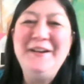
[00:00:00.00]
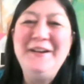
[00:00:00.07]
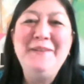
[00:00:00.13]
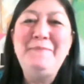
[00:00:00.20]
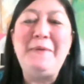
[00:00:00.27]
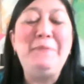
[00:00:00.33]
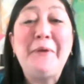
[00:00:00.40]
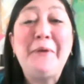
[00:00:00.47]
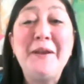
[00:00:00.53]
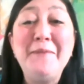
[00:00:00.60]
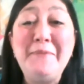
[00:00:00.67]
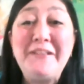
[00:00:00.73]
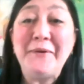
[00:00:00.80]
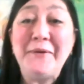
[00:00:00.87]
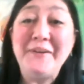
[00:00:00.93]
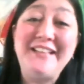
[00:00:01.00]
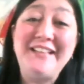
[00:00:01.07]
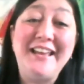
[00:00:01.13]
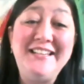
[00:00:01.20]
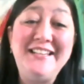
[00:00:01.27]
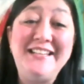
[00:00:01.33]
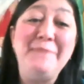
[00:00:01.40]
People are gonna be so
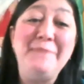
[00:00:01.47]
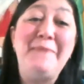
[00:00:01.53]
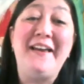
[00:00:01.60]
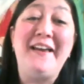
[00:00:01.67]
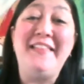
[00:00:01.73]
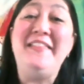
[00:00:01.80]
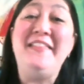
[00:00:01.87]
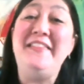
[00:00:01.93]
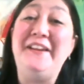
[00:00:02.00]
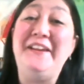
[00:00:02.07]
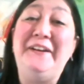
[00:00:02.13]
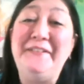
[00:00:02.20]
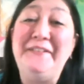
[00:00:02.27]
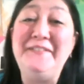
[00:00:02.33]
excited to get back in the theater.